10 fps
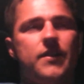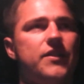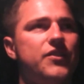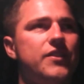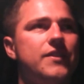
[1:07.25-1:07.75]

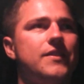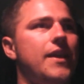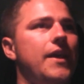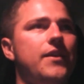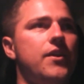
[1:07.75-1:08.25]
They're just
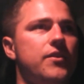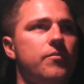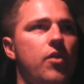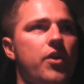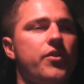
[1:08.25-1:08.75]
any other
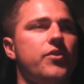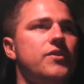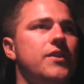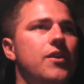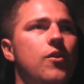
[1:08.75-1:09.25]

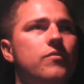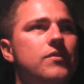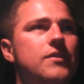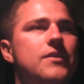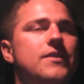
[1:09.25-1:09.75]
marketers. They're all
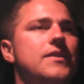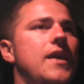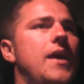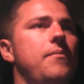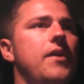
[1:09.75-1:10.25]
the
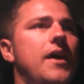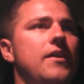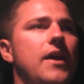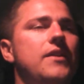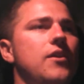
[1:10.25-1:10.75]
same. I,
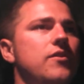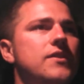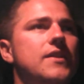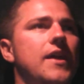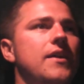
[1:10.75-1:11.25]
I
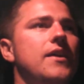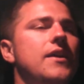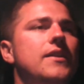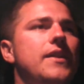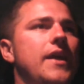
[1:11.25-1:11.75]
noticed that
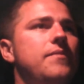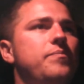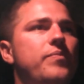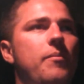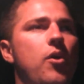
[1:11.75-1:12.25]
they
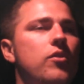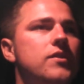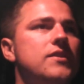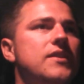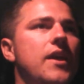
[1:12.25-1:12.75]
promote
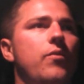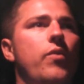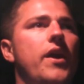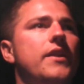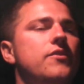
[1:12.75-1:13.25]
the same
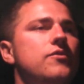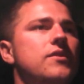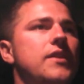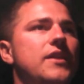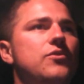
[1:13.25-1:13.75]
way. They,
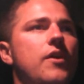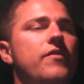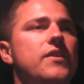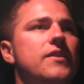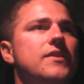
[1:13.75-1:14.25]
they do
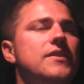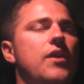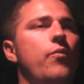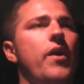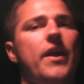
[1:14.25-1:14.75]
everything the
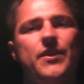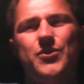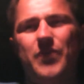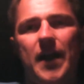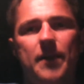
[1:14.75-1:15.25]
same way. And
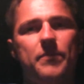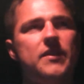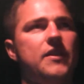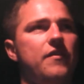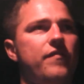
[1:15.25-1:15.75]
you gotta be
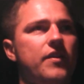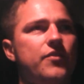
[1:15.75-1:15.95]
different.